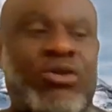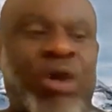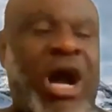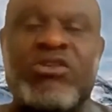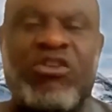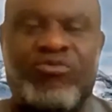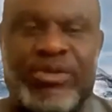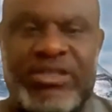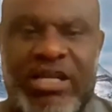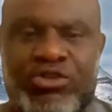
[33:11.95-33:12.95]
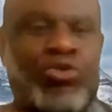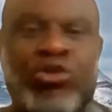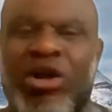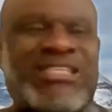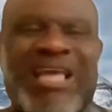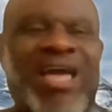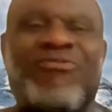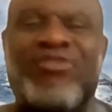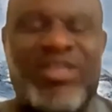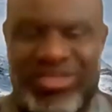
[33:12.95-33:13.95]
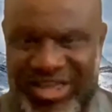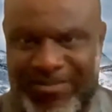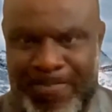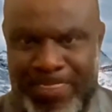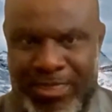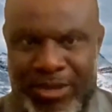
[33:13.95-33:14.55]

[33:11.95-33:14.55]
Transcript: you're out of business. You lost everything.